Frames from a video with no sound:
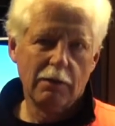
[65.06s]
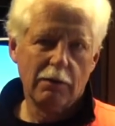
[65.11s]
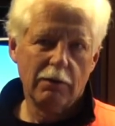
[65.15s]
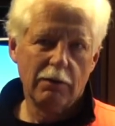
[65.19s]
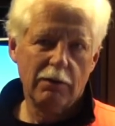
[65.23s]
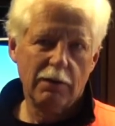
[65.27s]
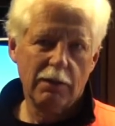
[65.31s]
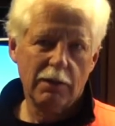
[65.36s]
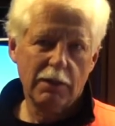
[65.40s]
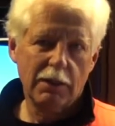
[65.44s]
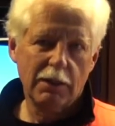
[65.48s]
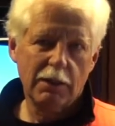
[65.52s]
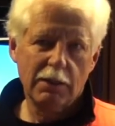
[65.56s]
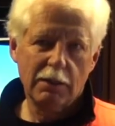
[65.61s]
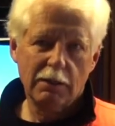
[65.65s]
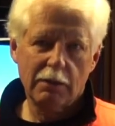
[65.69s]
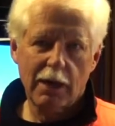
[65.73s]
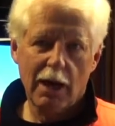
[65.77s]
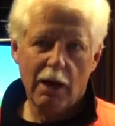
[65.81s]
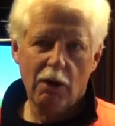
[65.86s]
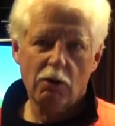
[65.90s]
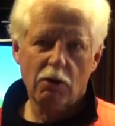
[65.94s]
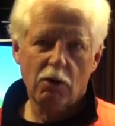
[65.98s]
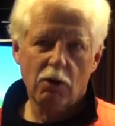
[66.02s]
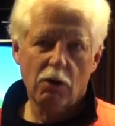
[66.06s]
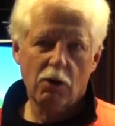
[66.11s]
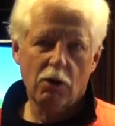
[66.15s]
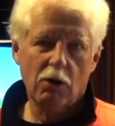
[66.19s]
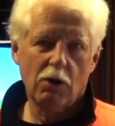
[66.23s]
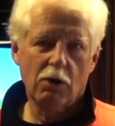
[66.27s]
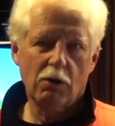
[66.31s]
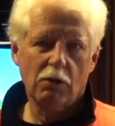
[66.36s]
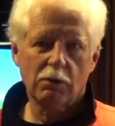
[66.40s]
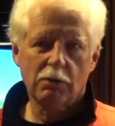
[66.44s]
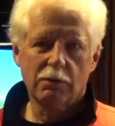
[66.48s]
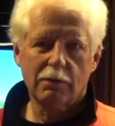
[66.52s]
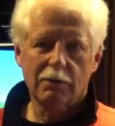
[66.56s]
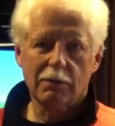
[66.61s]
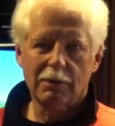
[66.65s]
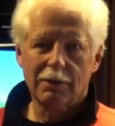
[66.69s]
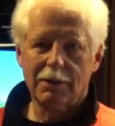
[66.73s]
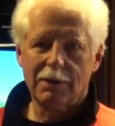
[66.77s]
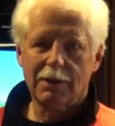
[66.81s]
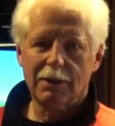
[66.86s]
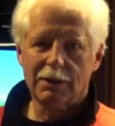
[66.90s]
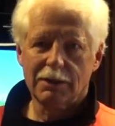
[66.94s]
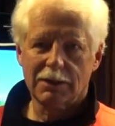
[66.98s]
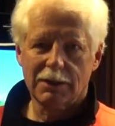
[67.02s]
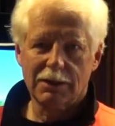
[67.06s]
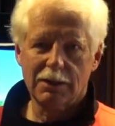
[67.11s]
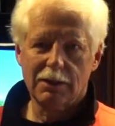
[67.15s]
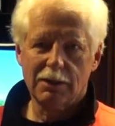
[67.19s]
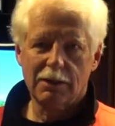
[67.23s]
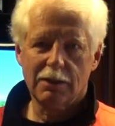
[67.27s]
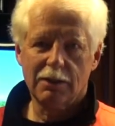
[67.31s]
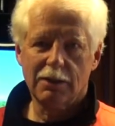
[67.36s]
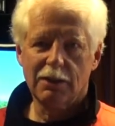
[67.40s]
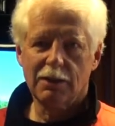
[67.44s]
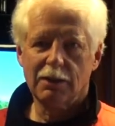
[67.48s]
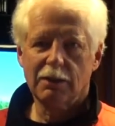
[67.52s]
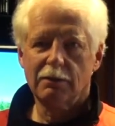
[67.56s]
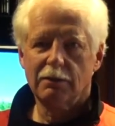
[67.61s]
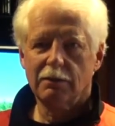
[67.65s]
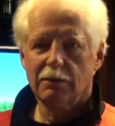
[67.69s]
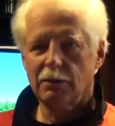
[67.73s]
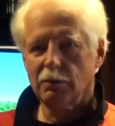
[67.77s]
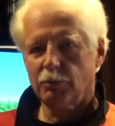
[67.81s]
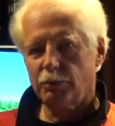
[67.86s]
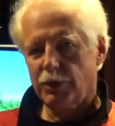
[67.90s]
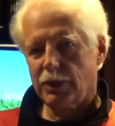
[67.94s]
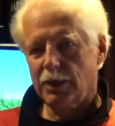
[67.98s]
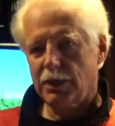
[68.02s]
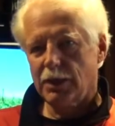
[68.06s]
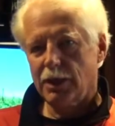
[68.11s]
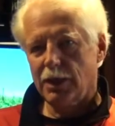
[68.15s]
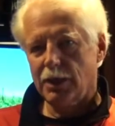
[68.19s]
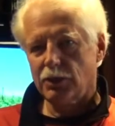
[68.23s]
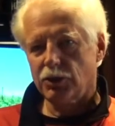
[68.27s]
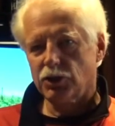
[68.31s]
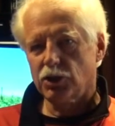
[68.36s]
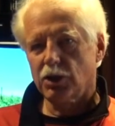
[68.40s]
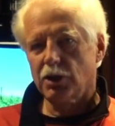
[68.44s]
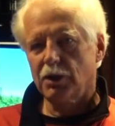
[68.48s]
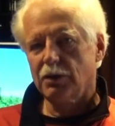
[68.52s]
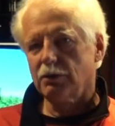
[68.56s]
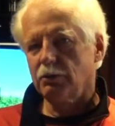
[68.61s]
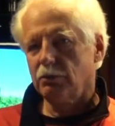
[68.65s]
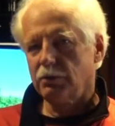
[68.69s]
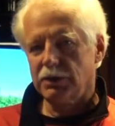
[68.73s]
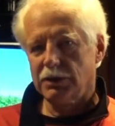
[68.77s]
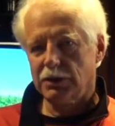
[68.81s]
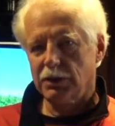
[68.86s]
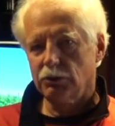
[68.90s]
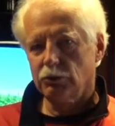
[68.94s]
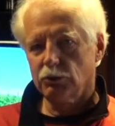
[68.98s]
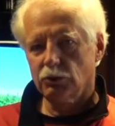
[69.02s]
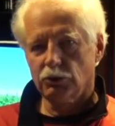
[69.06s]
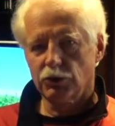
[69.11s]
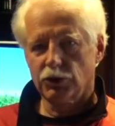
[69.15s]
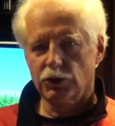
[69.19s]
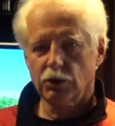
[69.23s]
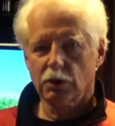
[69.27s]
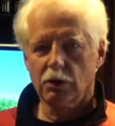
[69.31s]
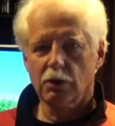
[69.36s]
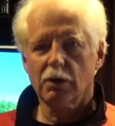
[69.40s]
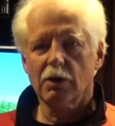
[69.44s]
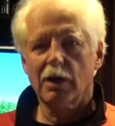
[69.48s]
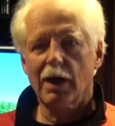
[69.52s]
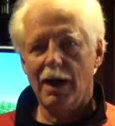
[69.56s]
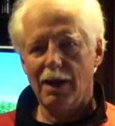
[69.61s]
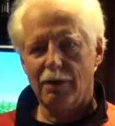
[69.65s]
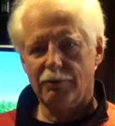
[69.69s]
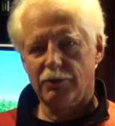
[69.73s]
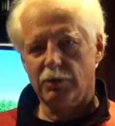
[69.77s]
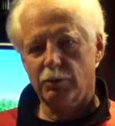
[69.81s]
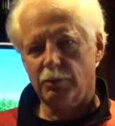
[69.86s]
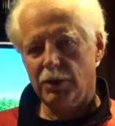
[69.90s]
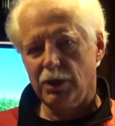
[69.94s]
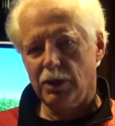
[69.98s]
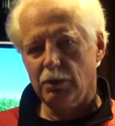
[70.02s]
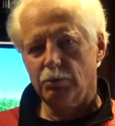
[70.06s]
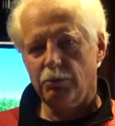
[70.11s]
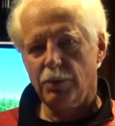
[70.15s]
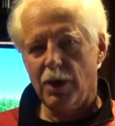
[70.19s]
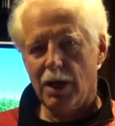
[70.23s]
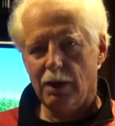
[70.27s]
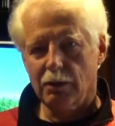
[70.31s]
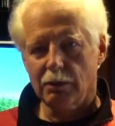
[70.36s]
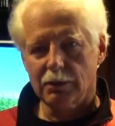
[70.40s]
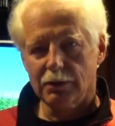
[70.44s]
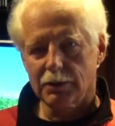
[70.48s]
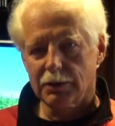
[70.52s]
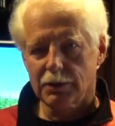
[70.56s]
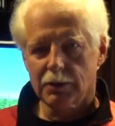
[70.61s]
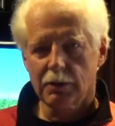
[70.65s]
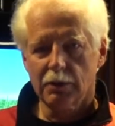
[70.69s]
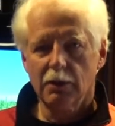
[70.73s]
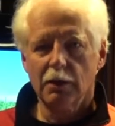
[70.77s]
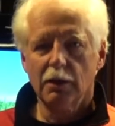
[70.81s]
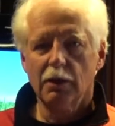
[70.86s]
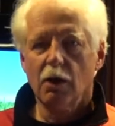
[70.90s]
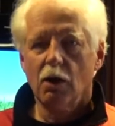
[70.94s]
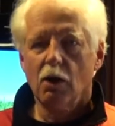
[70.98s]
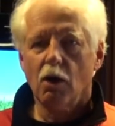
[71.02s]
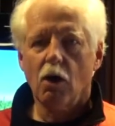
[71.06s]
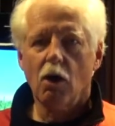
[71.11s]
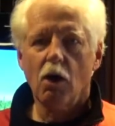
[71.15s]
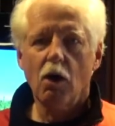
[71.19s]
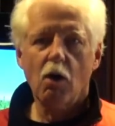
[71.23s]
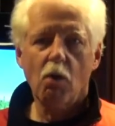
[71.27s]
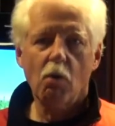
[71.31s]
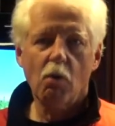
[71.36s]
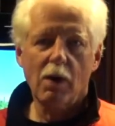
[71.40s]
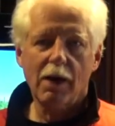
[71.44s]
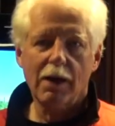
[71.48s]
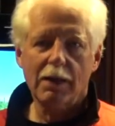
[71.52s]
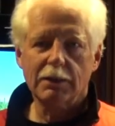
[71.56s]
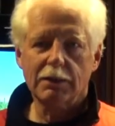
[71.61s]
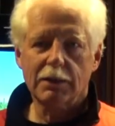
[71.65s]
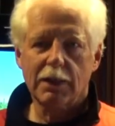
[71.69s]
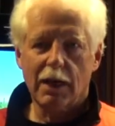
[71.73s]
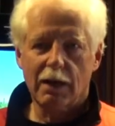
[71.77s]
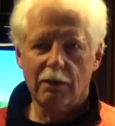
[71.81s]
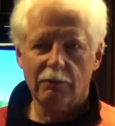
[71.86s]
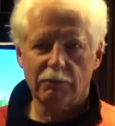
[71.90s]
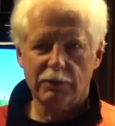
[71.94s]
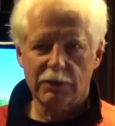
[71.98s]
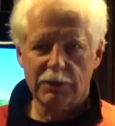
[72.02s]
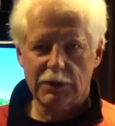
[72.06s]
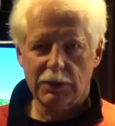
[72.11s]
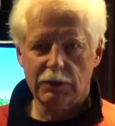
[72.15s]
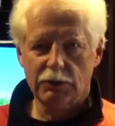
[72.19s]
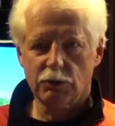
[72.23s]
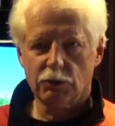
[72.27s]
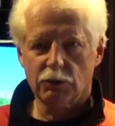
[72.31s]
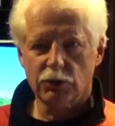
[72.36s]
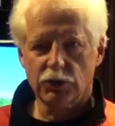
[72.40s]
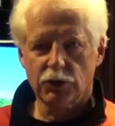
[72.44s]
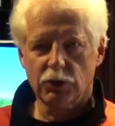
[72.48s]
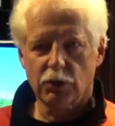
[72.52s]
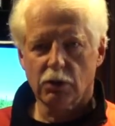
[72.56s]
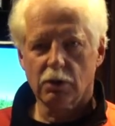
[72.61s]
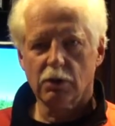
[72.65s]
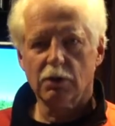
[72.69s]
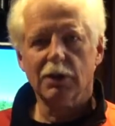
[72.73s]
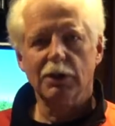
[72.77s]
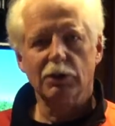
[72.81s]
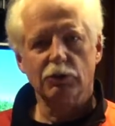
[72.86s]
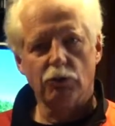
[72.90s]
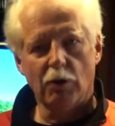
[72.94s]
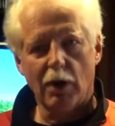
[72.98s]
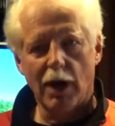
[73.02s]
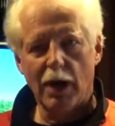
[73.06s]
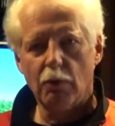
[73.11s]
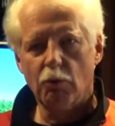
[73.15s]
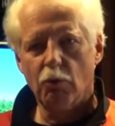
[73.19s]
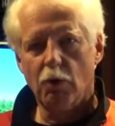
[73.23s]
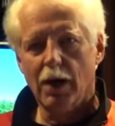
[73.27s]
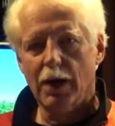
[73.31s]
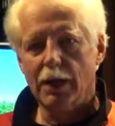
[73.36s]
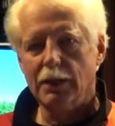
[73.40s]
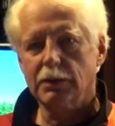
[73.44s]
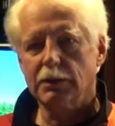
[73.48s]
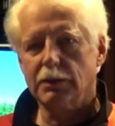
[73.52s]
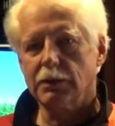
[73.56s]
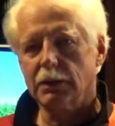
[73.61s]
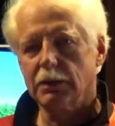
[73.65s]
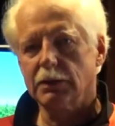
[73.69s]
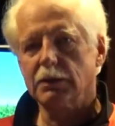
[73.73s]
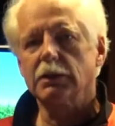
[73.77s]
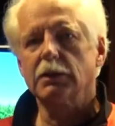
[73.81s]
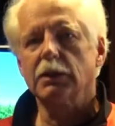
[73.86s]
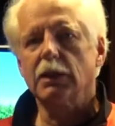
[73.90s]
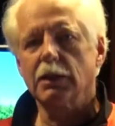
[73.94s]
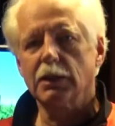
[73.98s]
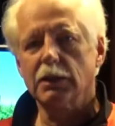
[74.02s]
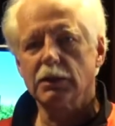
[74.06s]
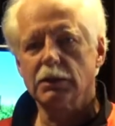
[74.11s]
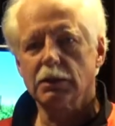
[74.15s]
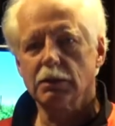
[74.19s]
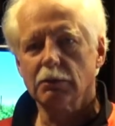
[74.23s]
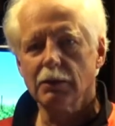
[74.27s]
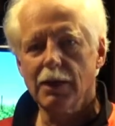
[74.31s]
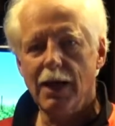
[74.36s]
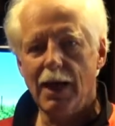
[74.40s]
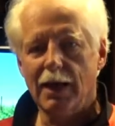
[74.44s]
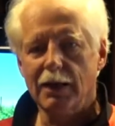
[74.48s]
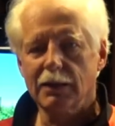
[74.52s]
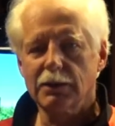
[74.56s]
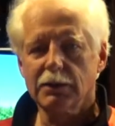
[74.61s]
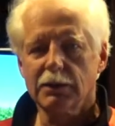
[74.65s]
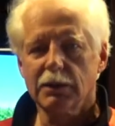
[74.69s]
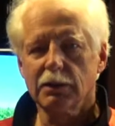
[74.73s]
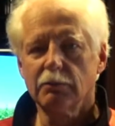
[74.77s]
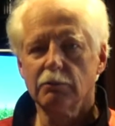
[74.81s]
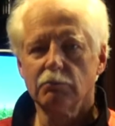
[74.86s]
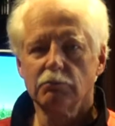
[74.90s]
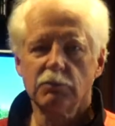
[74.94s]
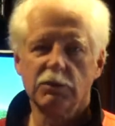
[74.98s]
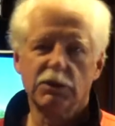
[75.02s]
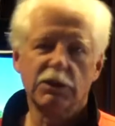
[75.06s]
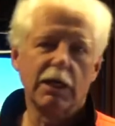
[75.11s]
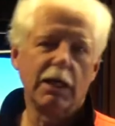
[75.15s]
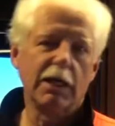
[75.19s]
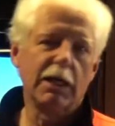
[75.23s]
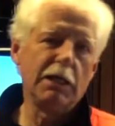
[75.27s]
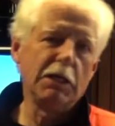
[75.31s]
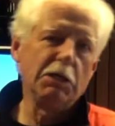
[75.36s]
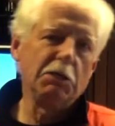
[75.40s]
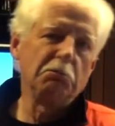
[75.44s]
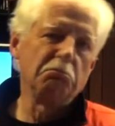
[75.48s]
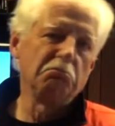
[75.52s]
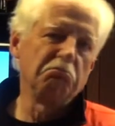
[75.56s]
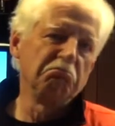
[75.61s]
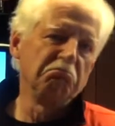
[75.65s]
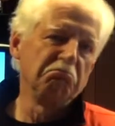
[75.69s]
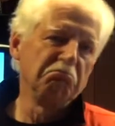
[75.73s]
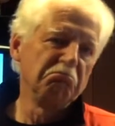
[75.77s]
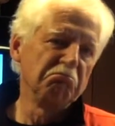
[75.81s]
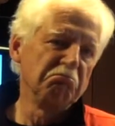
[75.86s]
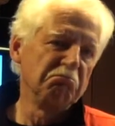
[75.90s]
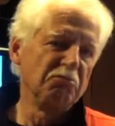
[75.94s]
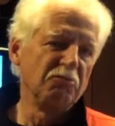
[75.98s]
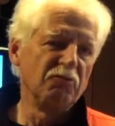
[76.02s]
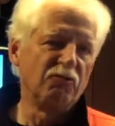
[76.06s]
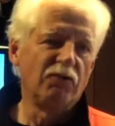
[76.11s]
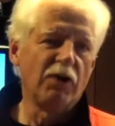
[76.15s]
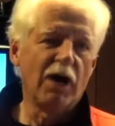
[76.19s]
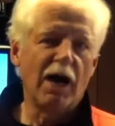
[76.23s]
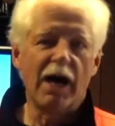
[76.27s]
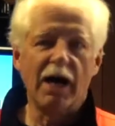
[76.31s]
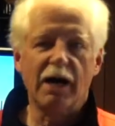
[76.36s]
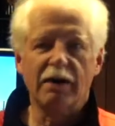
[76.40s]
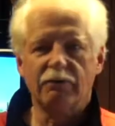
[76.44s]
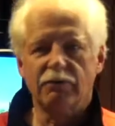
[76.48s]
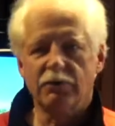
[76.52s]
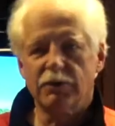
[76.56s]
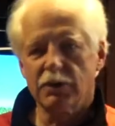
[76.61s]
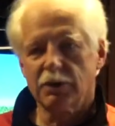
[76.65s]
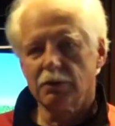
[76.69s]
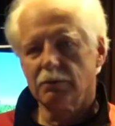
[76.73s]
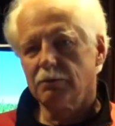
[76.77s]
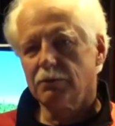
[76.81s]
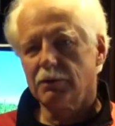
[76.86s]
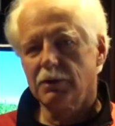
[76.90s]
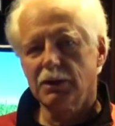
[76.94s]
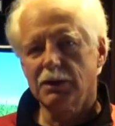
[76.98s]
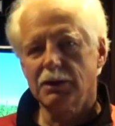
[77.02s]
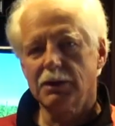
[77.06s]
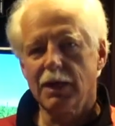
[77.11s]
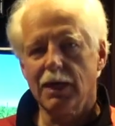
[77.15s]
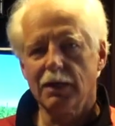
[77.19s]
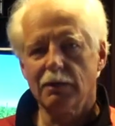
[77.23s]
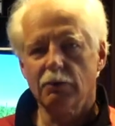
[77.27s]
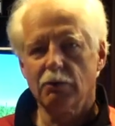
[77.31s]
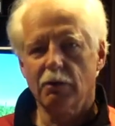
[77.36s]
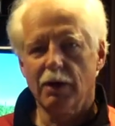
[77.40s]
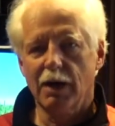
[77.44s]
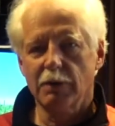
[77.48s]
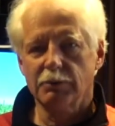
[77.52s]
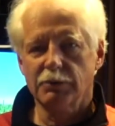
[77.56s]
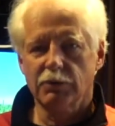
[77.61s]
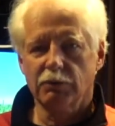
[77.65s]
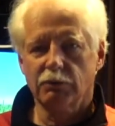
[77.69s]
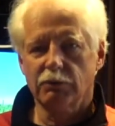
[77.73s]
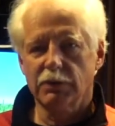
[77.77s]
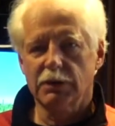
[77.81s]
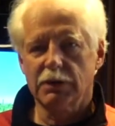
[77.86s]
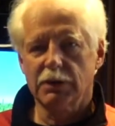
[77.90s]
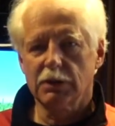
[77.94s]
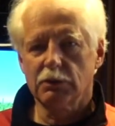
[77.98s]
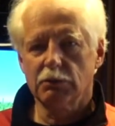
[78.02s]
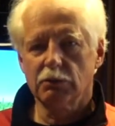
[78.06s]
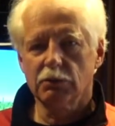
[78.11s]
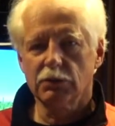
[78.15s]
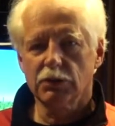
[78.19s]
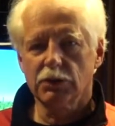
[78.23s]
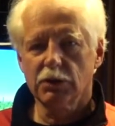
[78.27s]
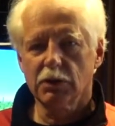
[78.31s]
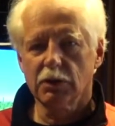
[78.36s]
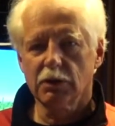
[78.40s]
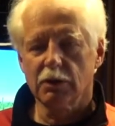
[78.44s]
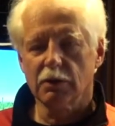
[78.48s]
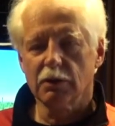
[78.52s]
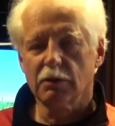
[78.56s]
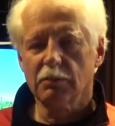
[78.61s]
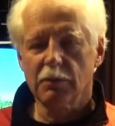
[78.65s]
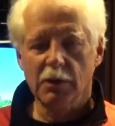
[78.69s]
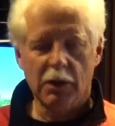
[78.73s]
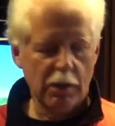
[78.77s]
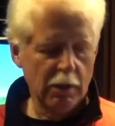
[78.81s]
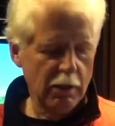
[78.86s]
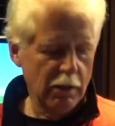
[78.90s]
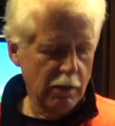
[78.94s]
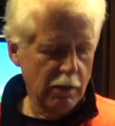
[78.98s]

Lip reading: the alcohol, the acidity, the pH, and the residual sugar have to be in balance. All wines have residual sugar. In dry wines, it's less, say 5 to 10 grams of residual sugar.